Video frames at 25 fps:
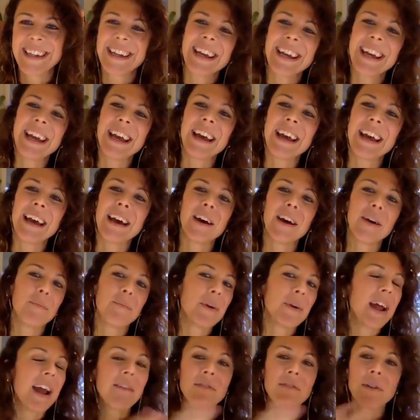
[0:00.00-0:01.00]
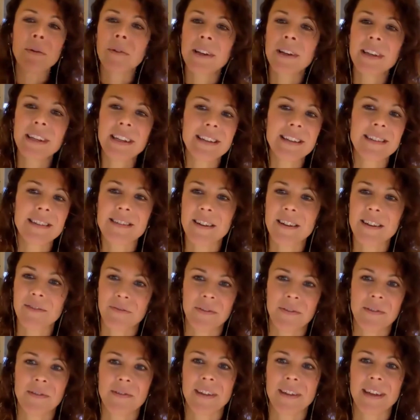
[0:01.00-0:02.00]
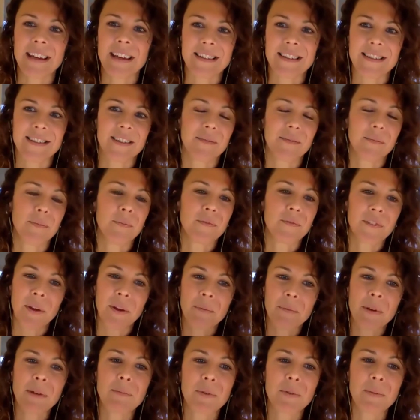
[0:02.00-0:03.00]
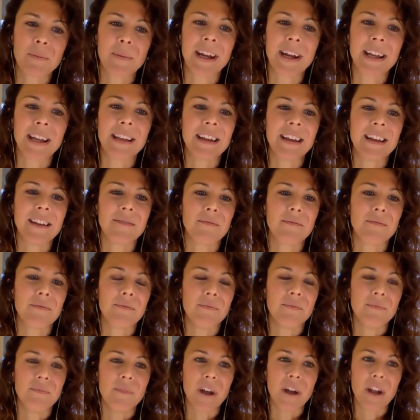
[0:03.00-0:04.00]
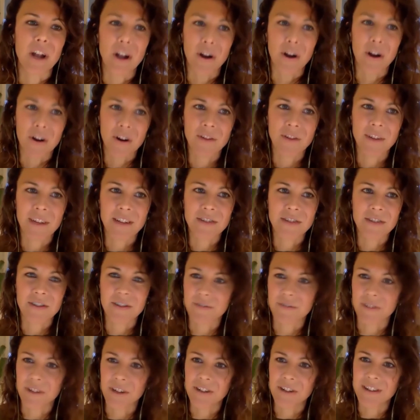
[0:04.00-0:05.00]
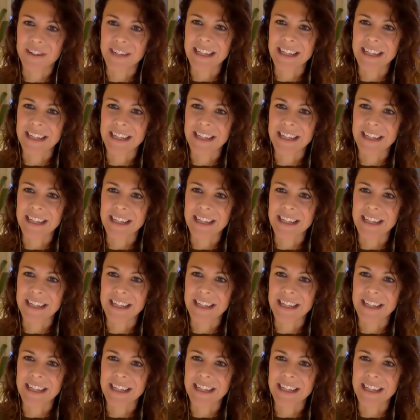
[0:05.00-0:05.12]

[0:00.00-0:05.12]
But everyone needs different things. So some people might need a lot of introvert